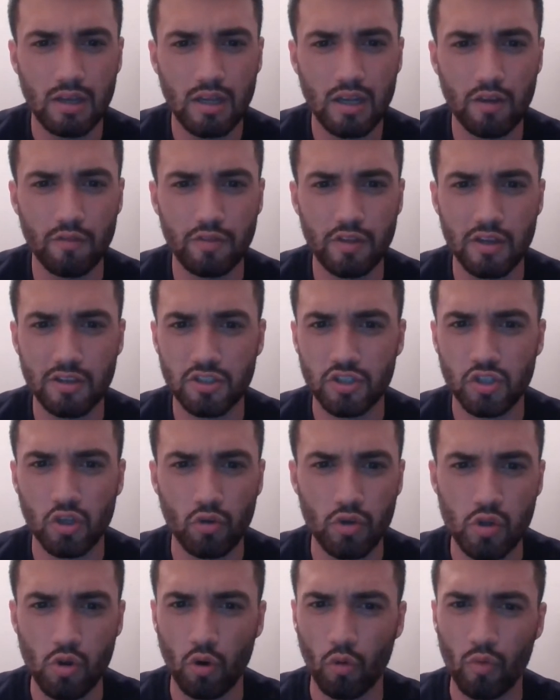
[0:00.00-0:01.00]
If they show
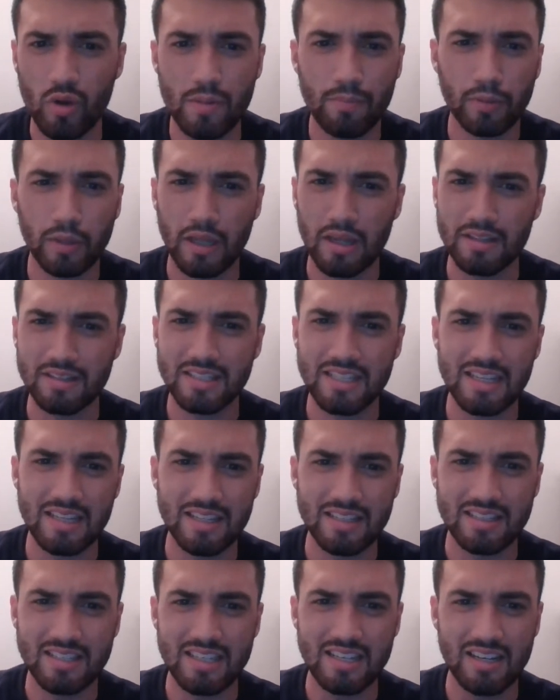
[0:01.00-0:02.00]
you a replay on
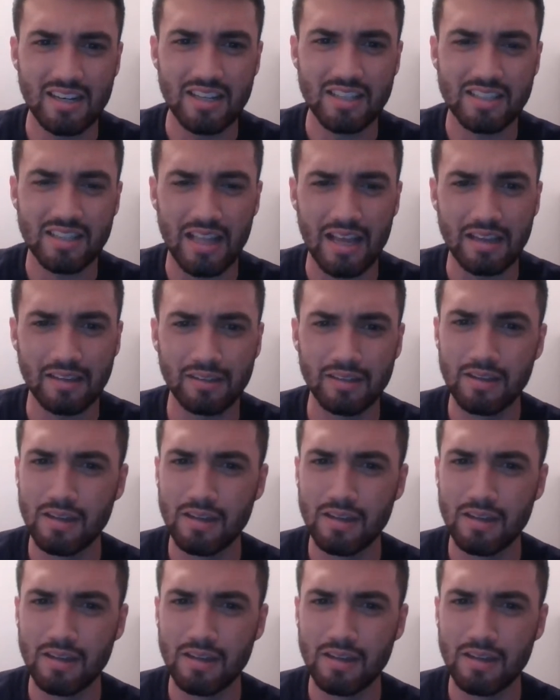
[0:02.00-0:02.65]
TNT and it's like,